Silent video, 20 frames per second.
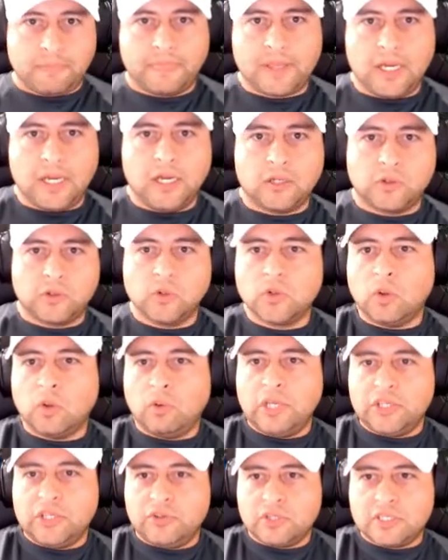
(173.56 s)
Google
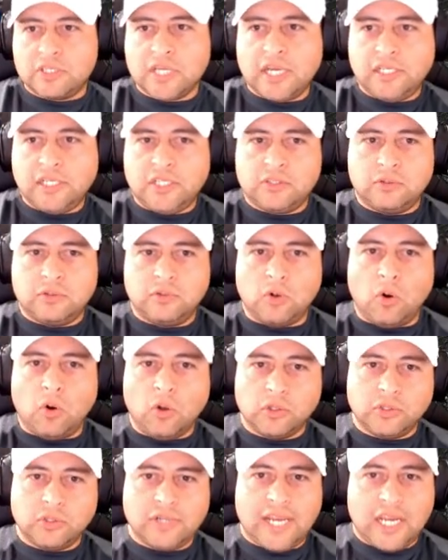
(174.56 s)
won't let you sign into
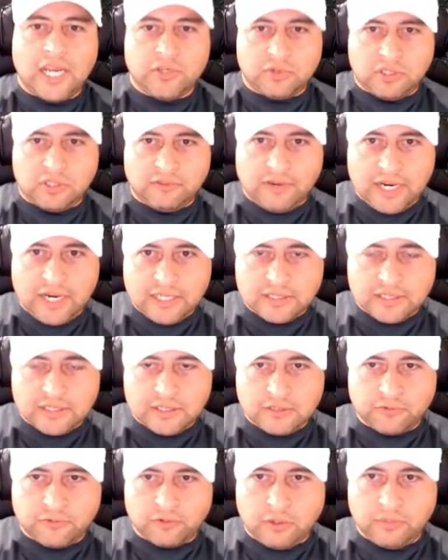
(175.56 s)
older Android
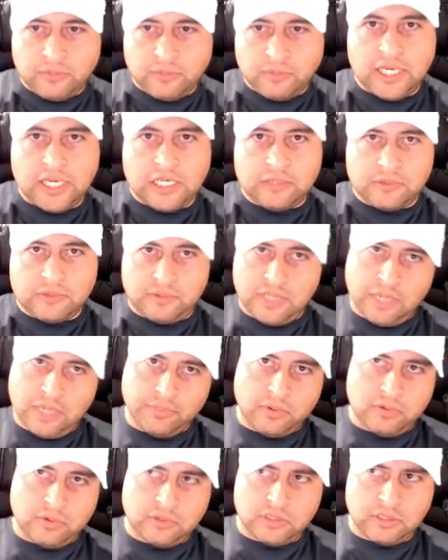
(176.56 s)
devices from the end of
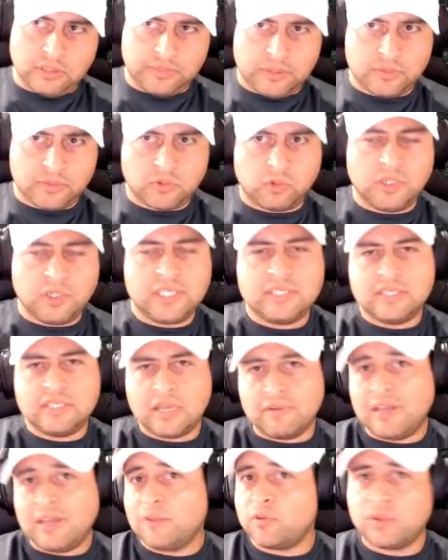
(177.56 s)
September
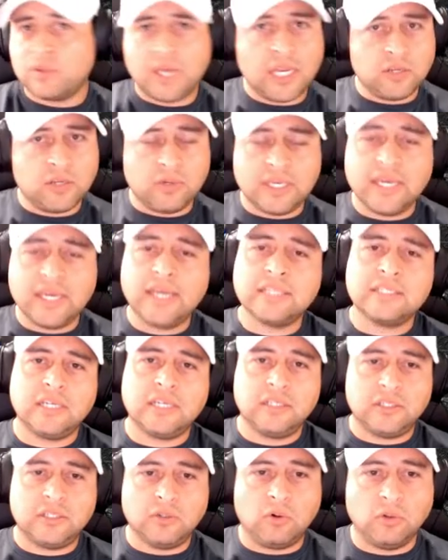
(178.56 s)
27th. After that, you can't sign
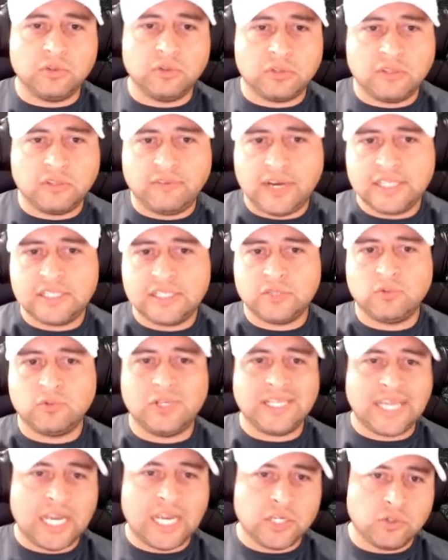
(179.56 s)
in on older devices
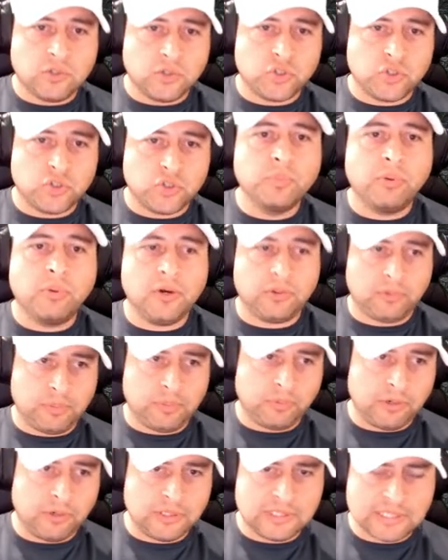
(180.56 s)
running Android
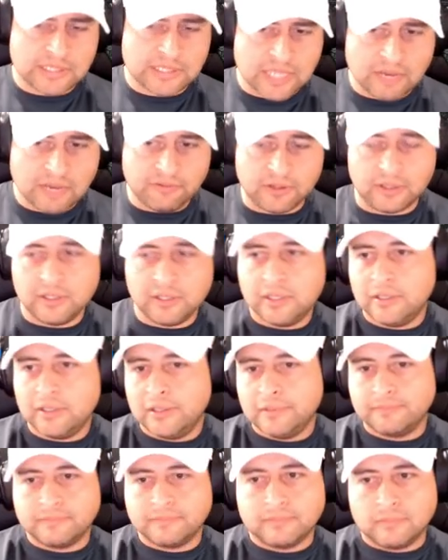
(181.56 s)
2.3.7.
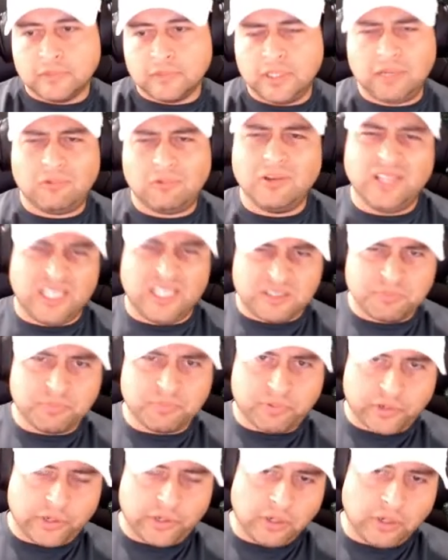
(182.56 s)
They're like, well, that's
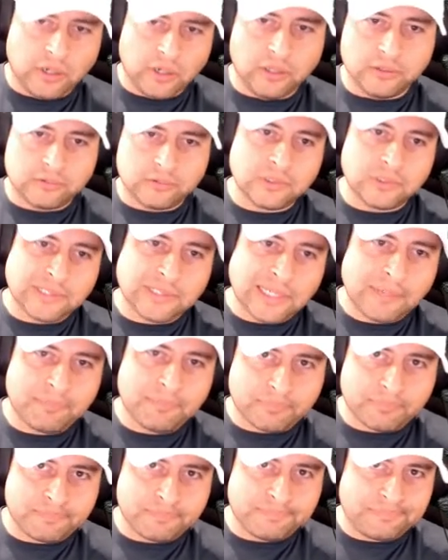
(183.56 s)
pretty old. Well, yeah,
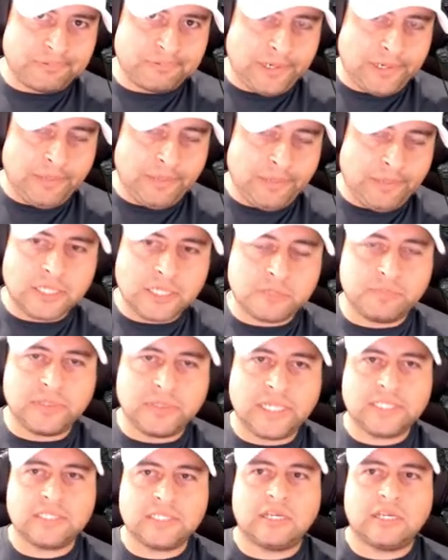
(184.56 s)
pretty much, but that just